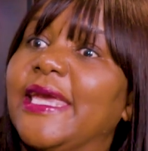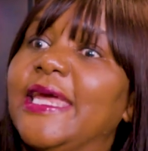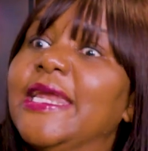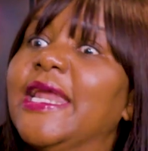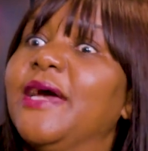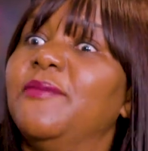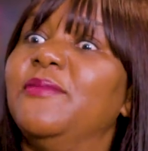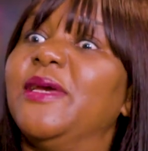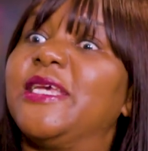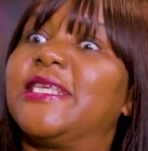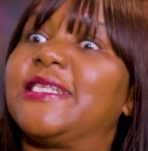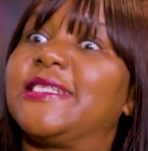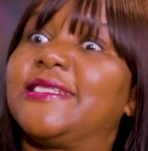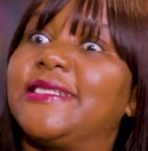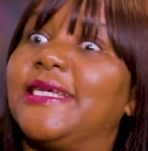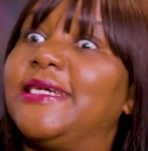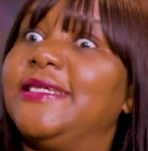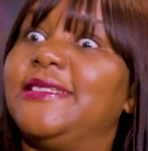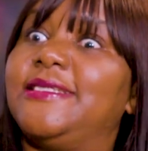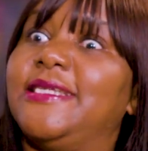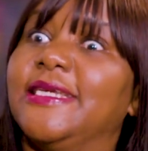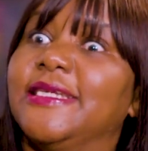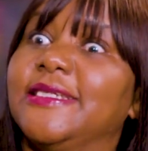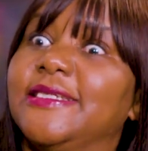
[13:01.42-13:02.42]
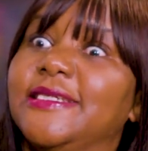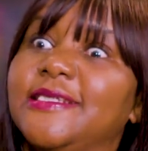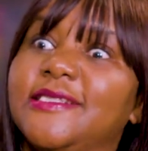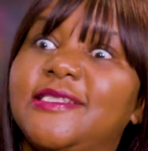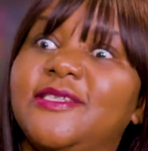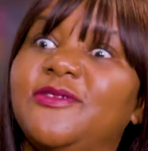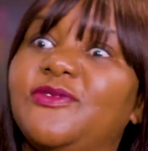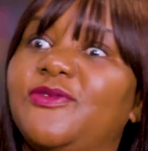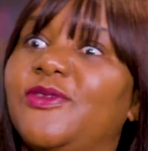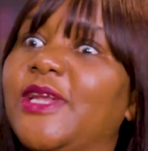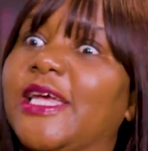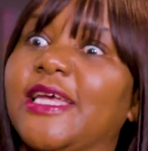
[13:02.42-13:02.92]
And I'm excited as
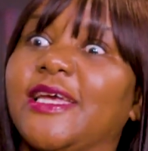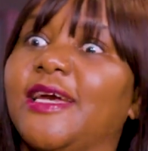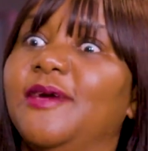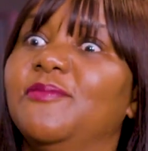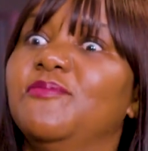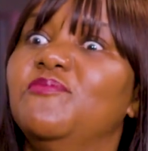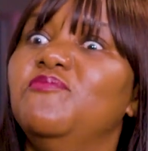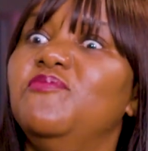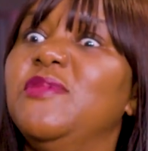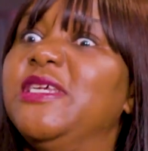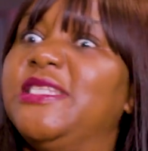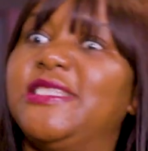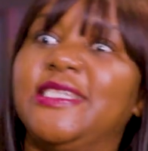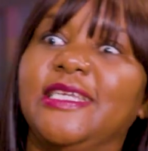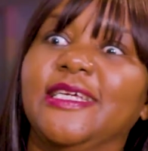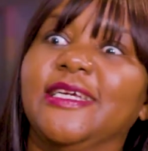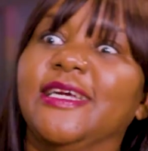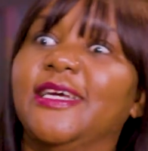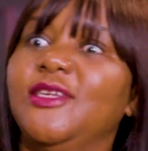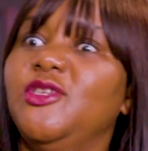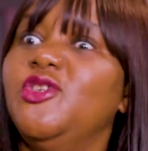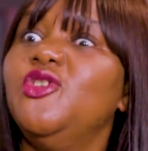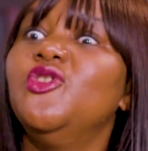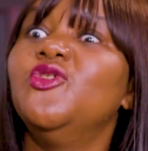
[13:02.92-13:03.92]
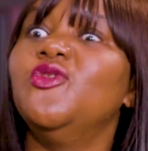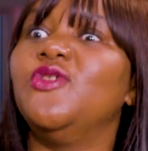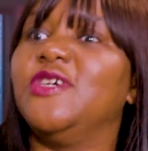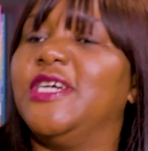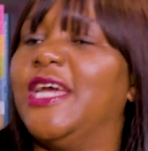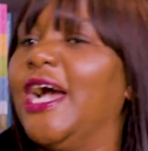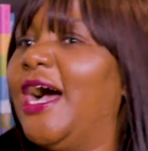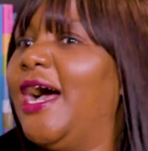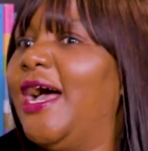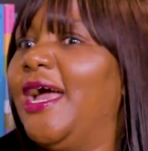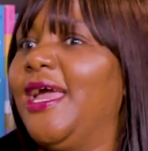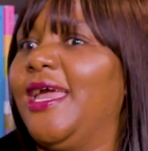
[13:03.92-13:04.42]
if I'm meeting a new
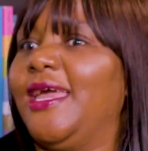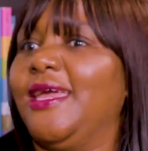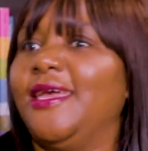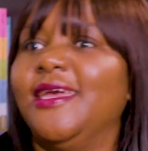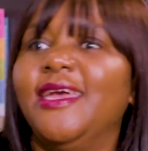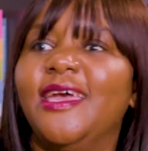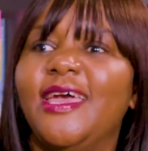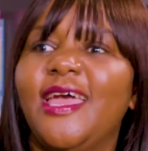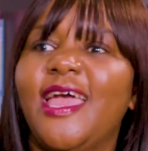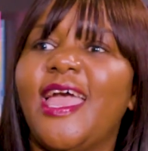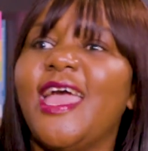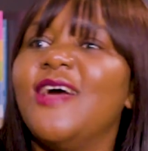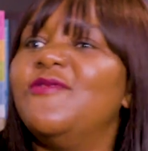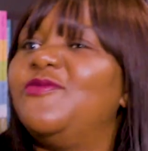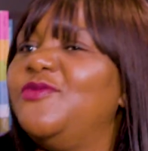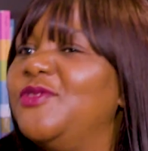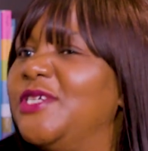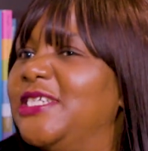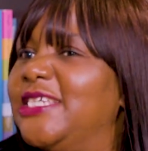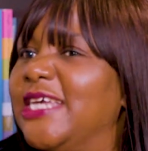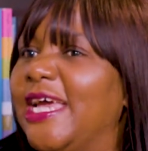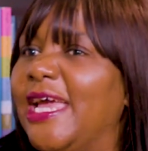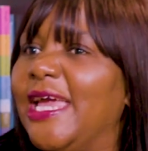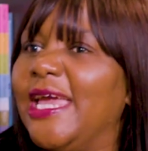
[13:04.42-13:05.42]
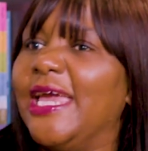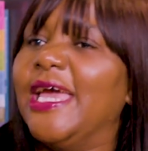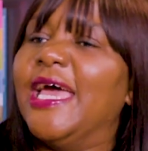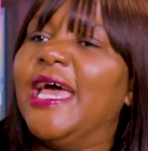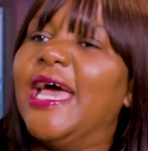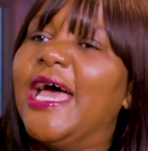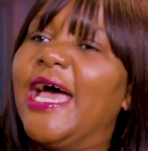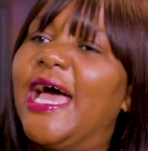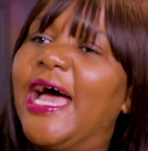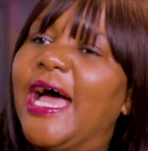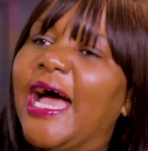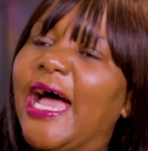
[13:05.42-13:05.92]
guy every day.
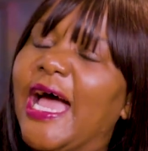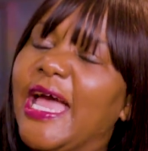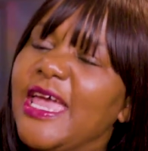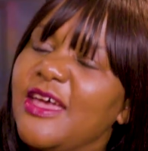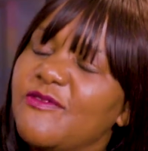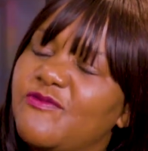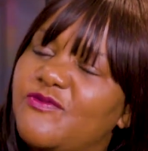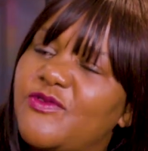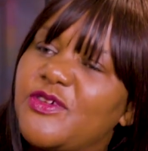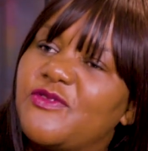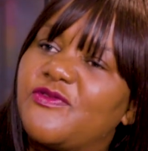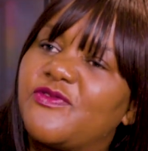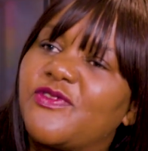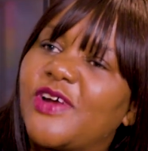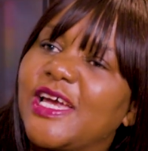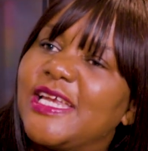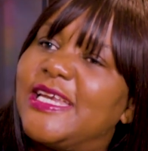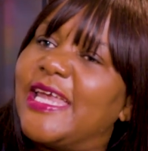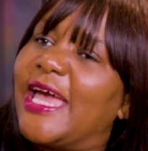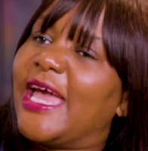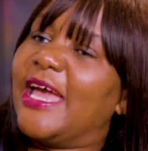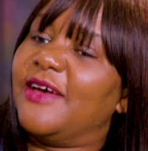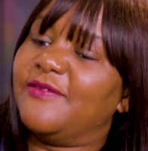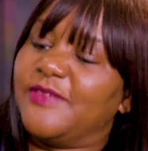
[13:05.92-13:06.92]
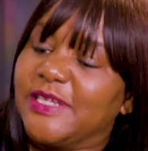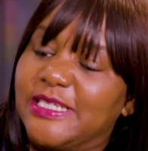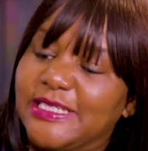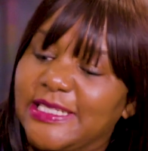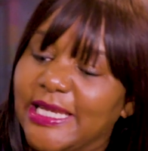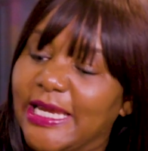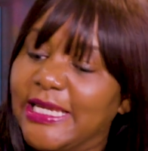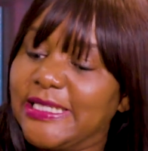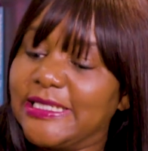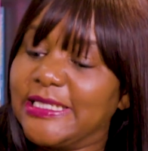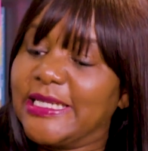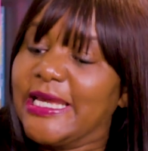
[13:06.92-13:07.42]
Wow. Every Friday I have a
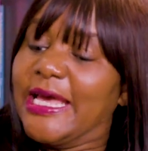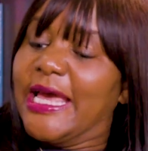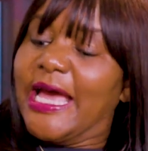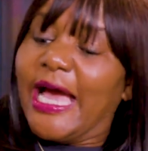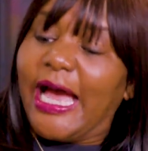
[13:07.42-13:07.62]
date.